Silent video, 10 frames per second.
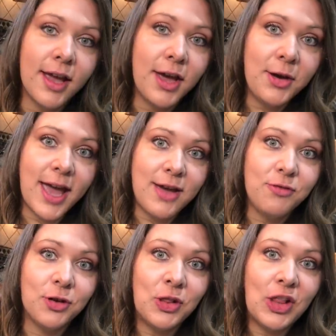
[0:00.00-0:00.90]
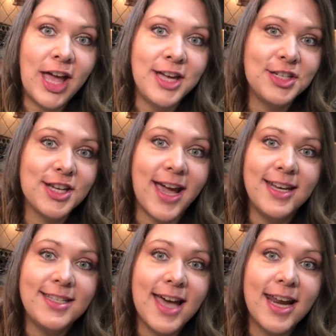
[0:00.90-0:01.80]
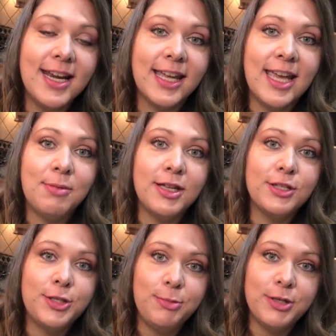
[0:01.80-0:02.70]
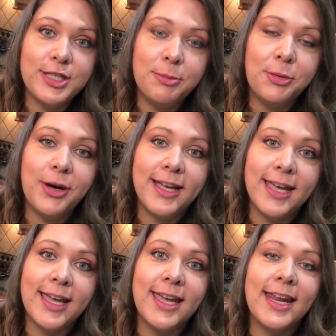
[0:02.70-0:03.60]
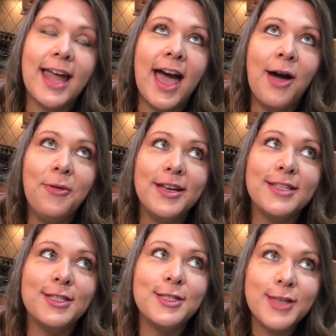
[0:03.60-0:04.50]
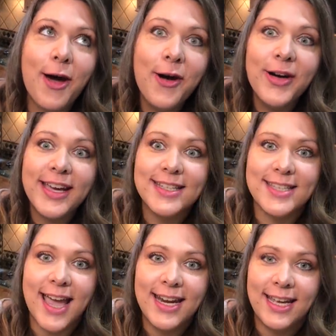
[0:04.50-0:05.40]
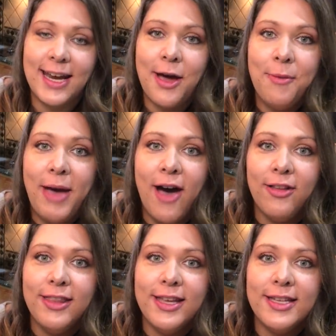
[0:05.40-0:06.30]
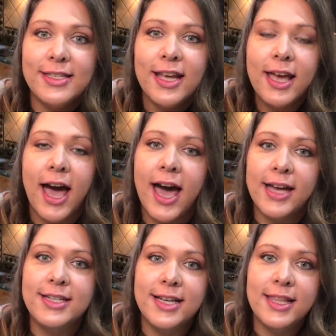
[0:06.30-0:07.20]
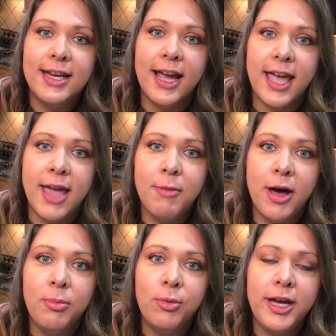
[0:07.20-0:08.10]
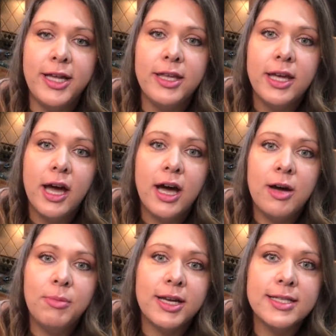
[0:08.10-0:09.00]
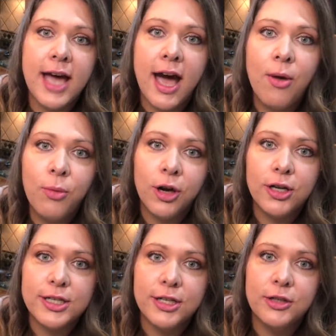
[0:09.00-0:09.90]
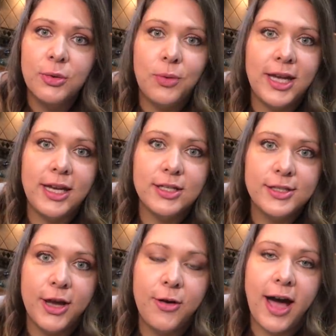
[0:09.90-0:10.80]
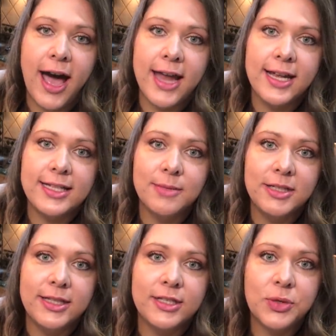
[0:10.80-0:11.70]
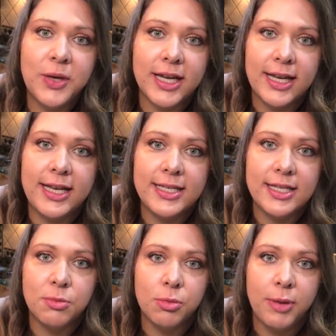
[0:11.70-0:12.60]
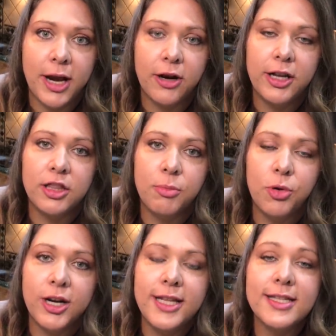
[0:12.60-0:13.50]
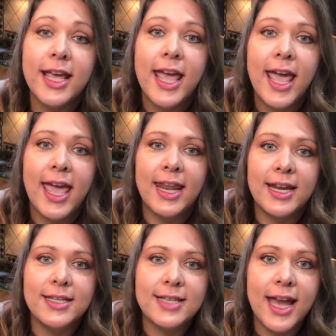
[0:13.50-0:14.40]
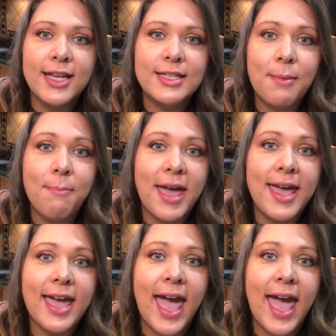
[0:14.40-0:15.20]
Okay, for lunch, I decided to keep it super simple again, and I was so excited about this idea that I came up with um, because I work during the week, so I need something that's quick and easy to prepare in the mornings, and I decided to make